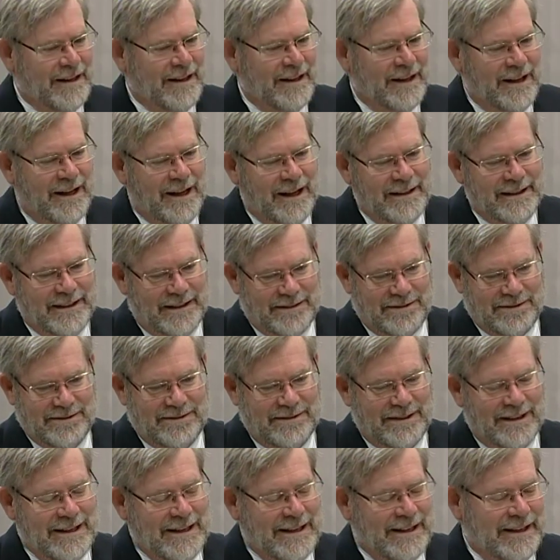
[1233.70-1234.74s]
Yes.
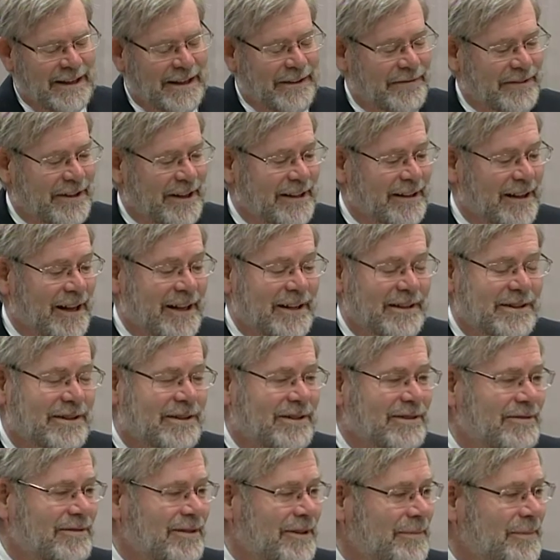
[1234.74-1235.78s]
If they'd like to
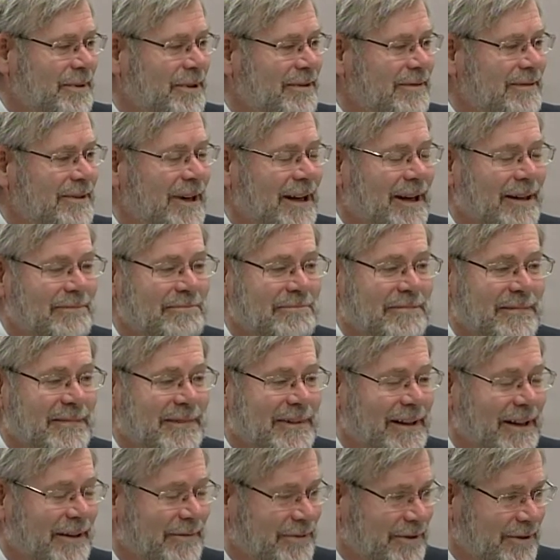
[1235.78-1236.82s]
contribute, I
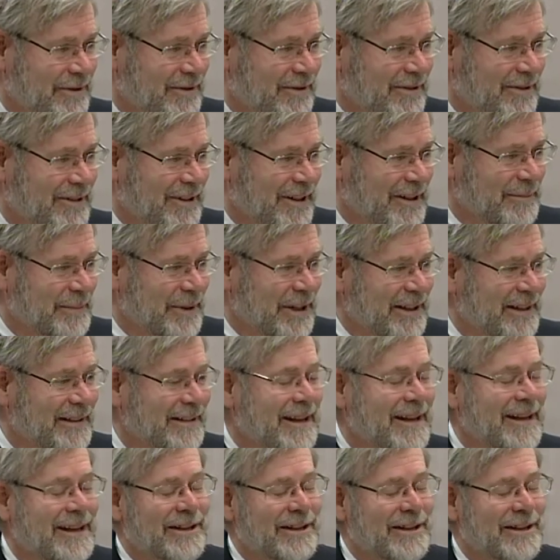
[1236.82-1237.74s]
never turn down the money.